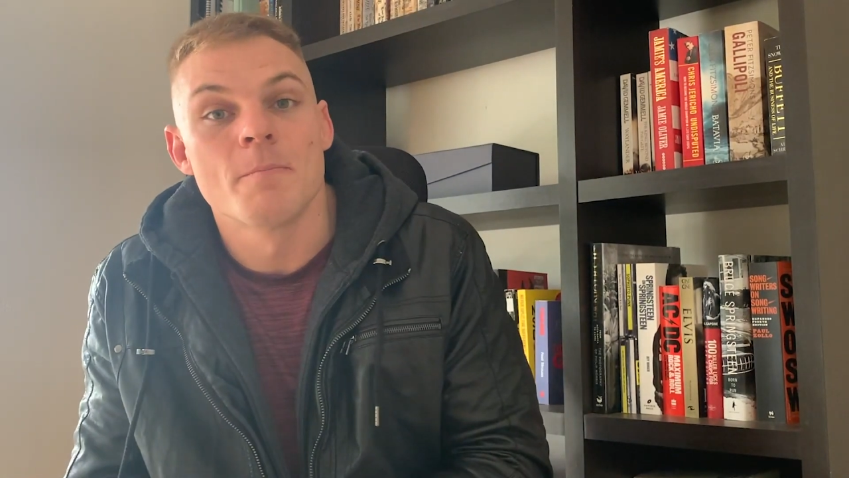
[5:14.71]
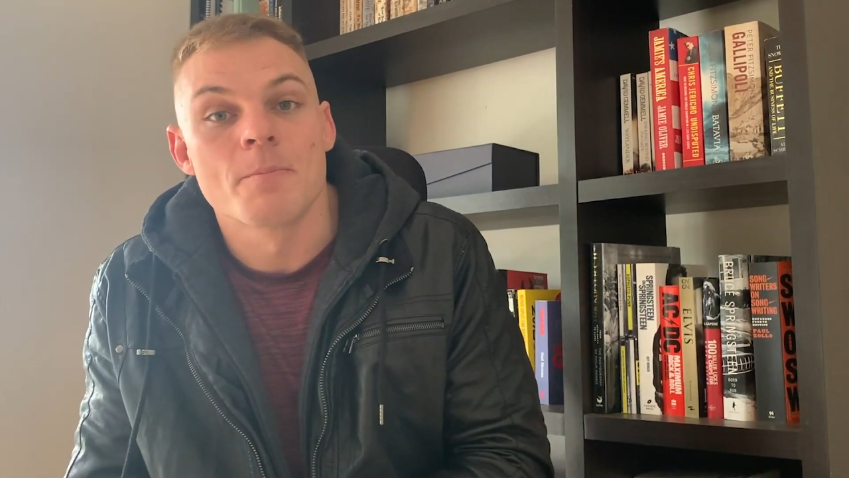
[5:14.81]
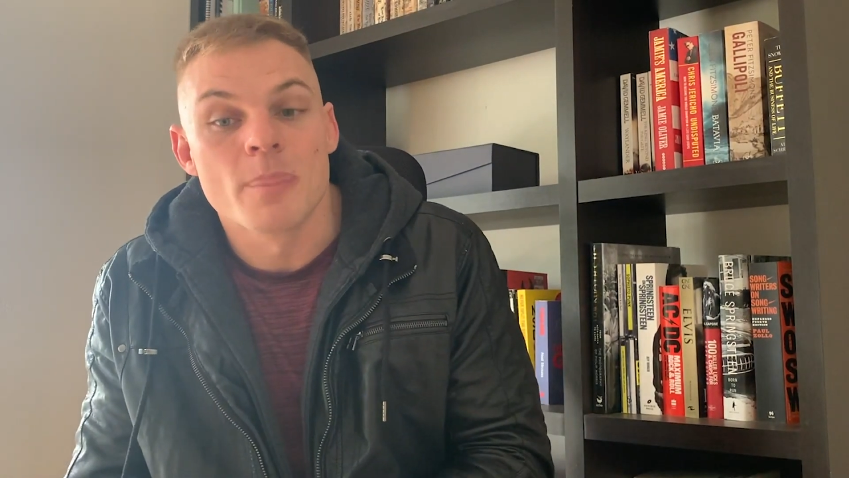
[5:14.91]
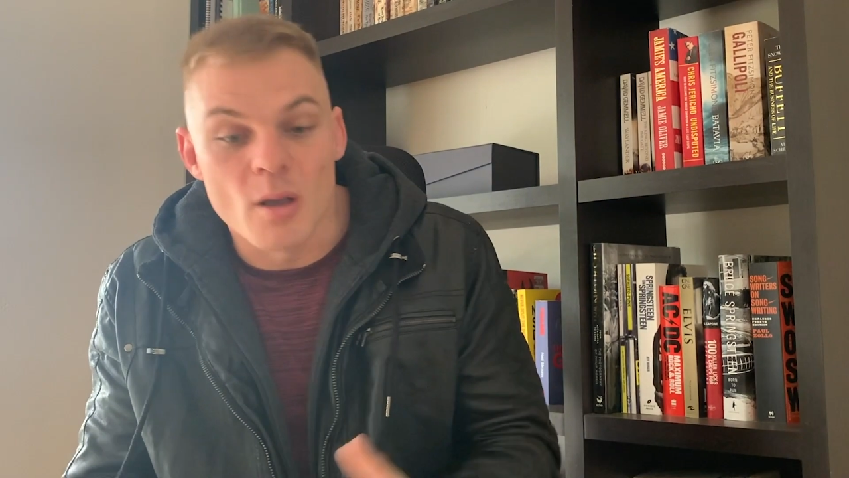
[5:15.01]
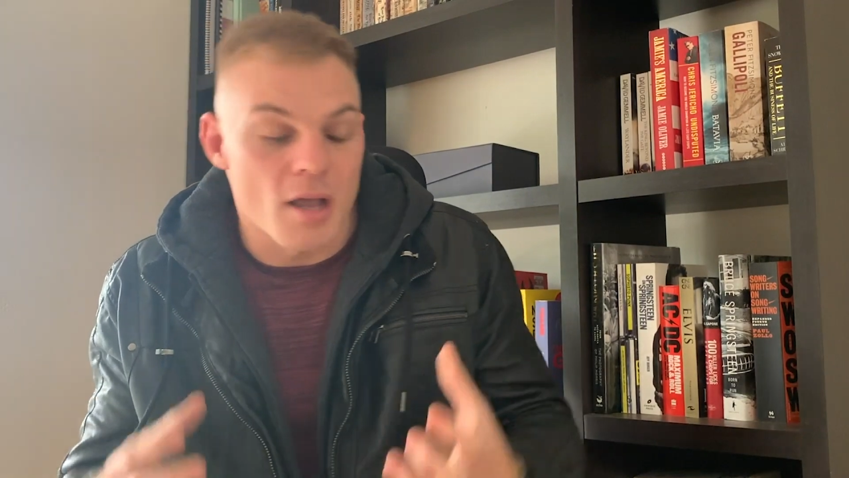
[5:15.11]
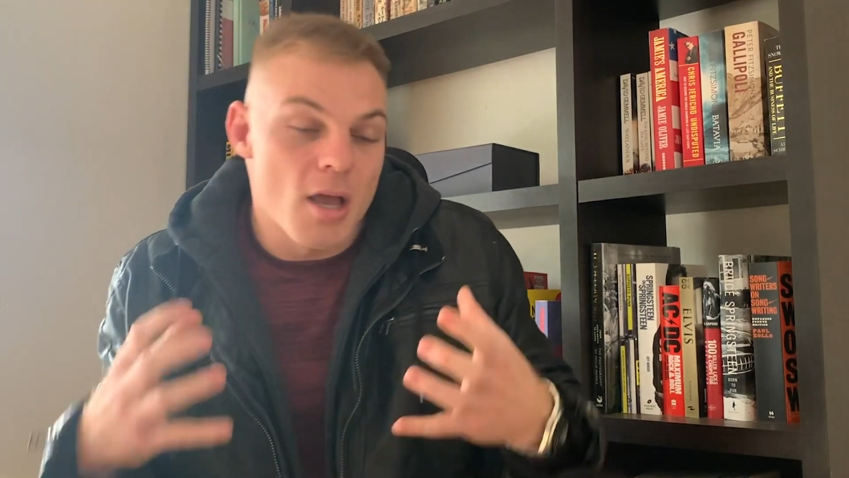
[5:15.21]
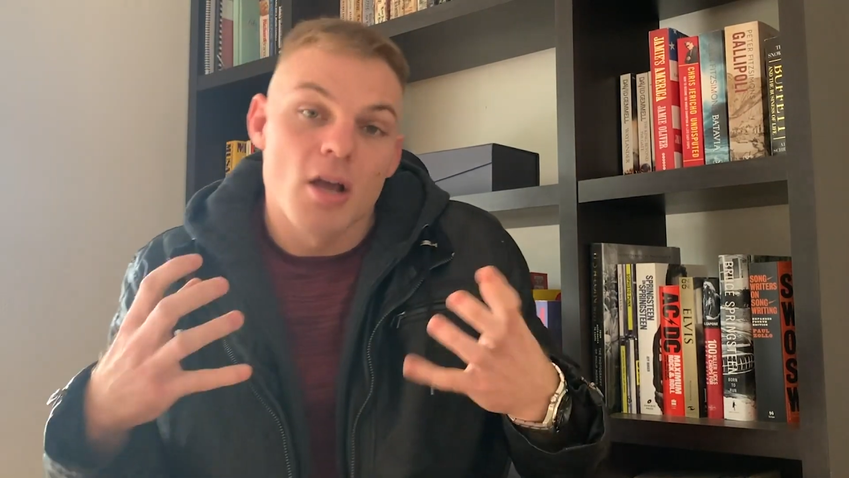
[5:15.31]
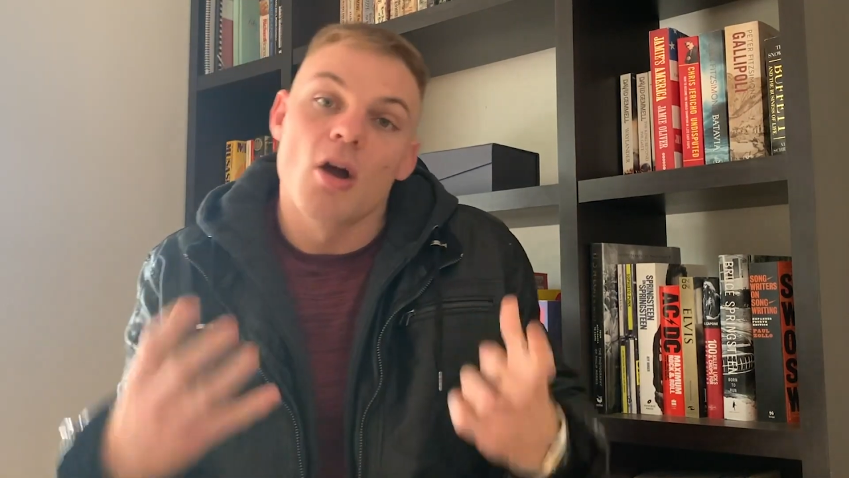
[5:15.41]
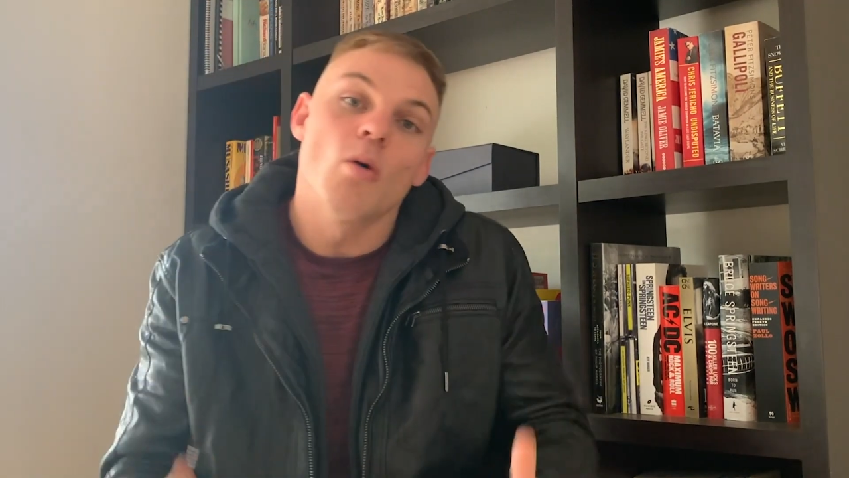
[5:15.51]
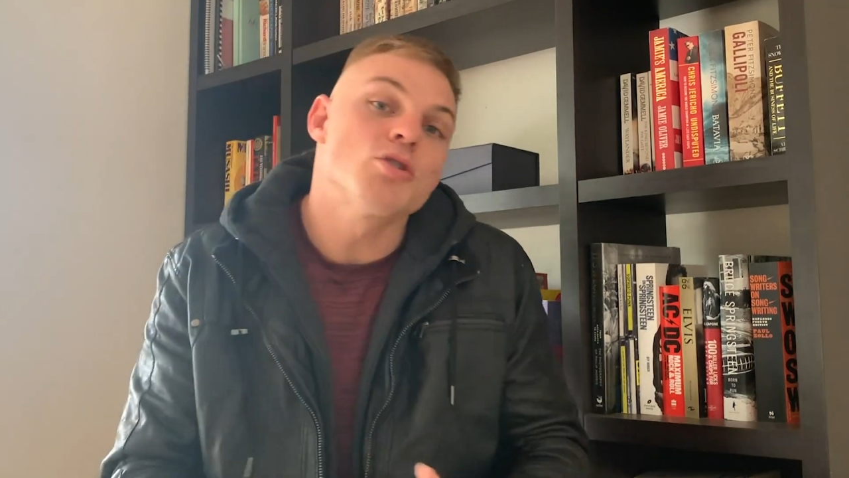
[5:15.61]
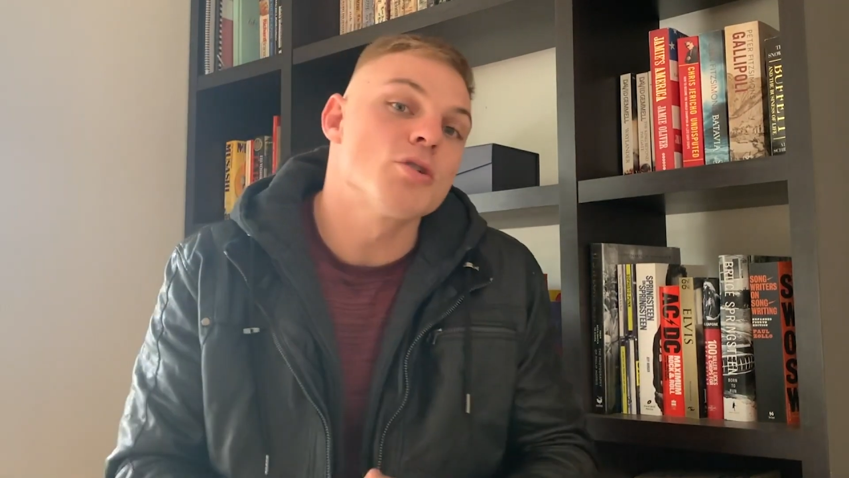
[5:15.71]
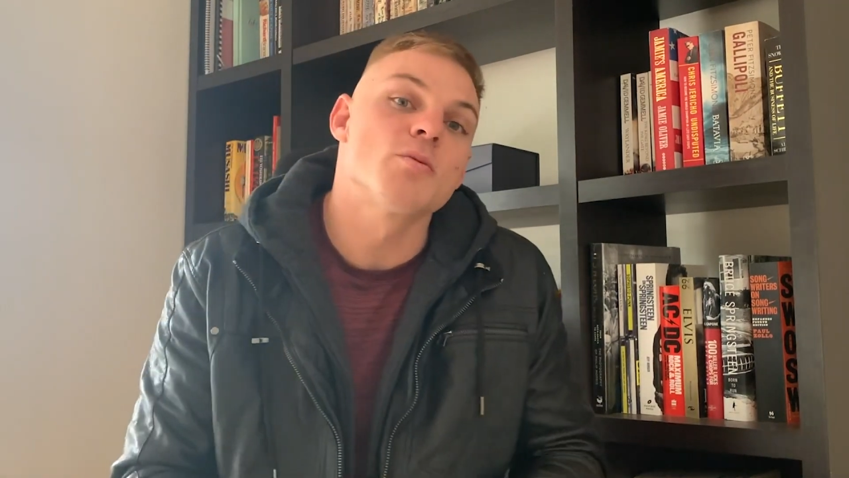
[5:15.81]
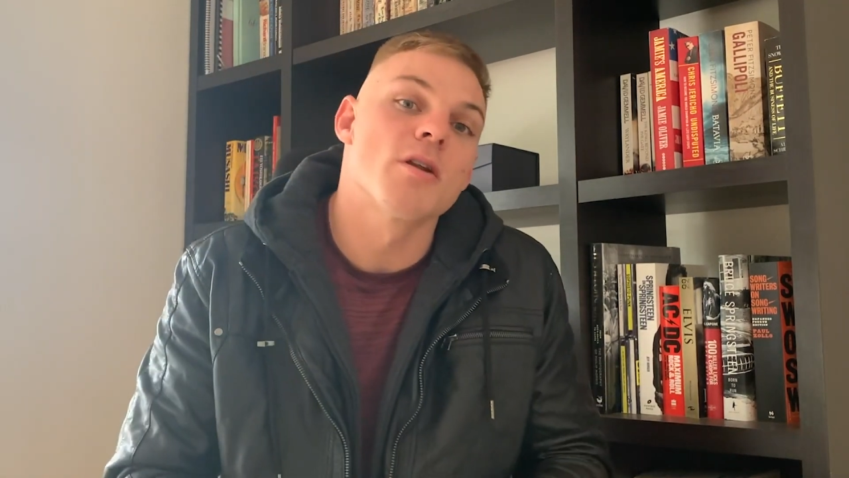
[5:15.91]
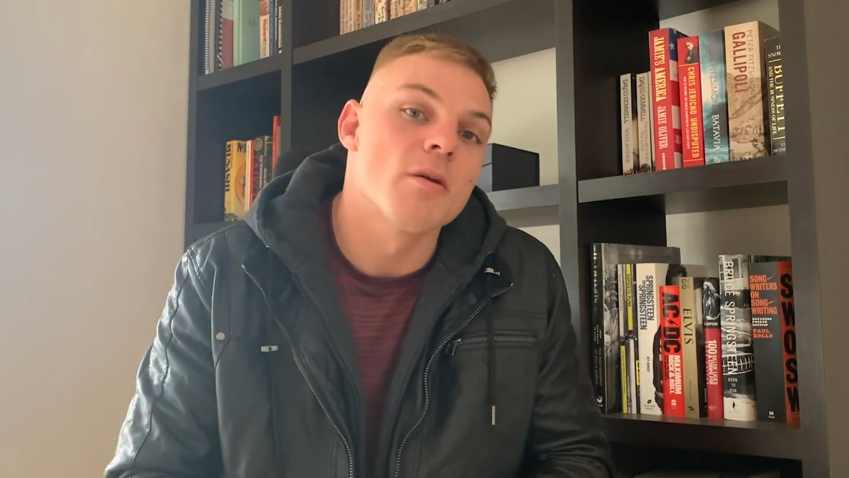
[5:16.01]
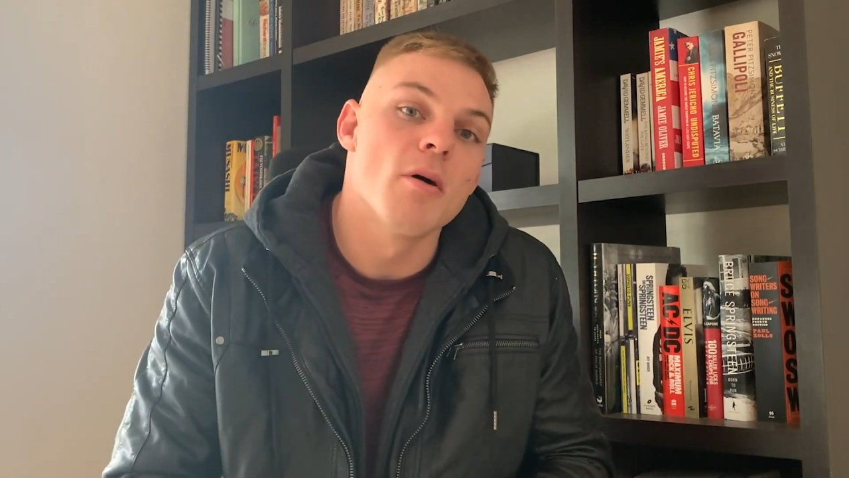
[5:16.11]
Look, culture is one of the